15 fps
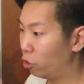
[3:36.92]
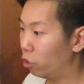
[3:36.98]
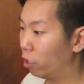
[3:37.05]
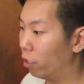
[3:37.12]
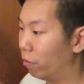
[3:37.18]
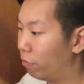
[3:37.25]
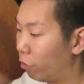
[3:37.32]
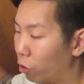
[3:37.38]
to
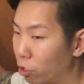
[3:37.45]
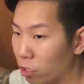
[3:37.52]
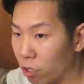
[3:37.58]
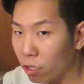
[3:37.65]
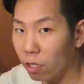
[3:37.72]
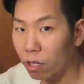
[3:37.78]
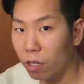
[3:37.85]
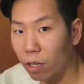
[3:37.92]
the
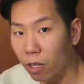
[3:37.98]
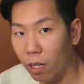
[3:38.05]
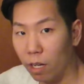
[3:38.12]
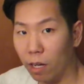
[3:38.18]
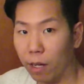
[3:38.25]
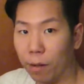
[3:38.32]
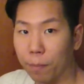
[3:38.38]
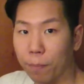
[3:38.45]
first
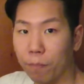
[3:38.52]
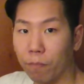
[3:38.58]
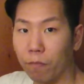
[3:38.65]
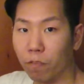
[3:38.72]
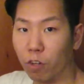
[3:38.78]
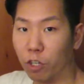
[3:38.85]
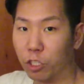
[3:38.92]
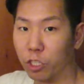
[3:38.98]

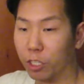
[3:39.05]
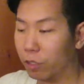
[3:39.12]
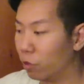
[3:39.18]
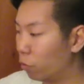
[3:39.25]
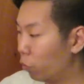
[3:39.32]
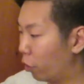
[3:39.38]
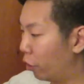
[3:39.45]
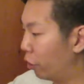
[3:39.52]

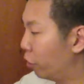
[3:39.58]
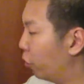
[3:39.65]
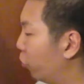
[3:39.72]
version where